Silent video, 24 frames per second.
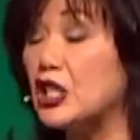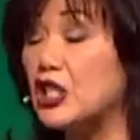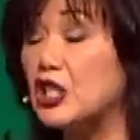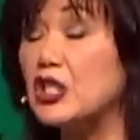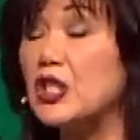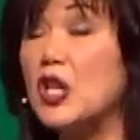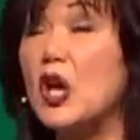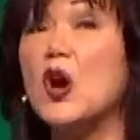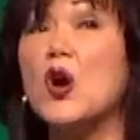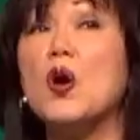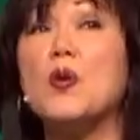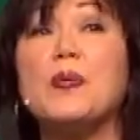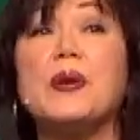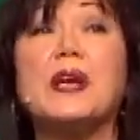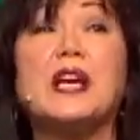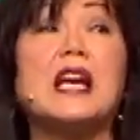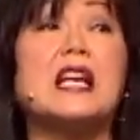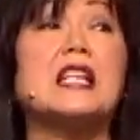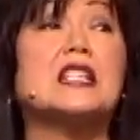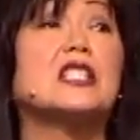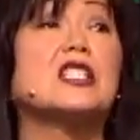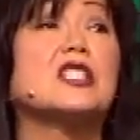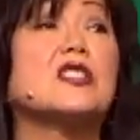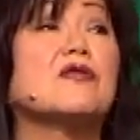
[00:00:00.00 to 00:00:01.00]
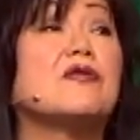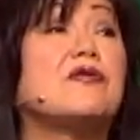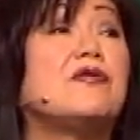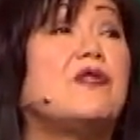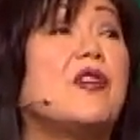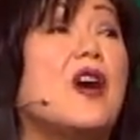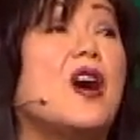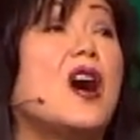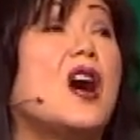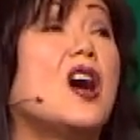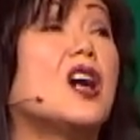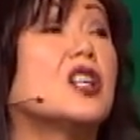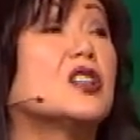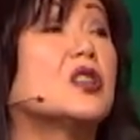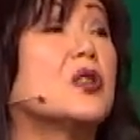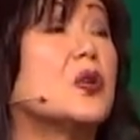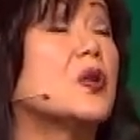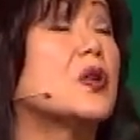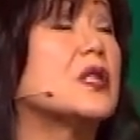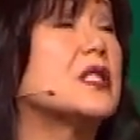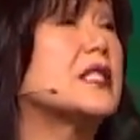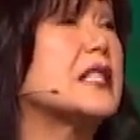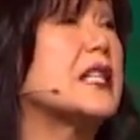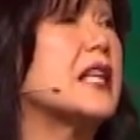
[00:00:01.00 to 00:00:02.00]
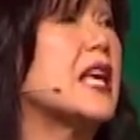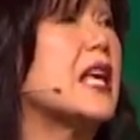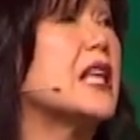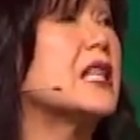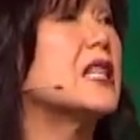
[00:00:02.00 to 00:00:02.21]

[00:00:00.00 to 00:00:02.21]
the snow begins to fall towards the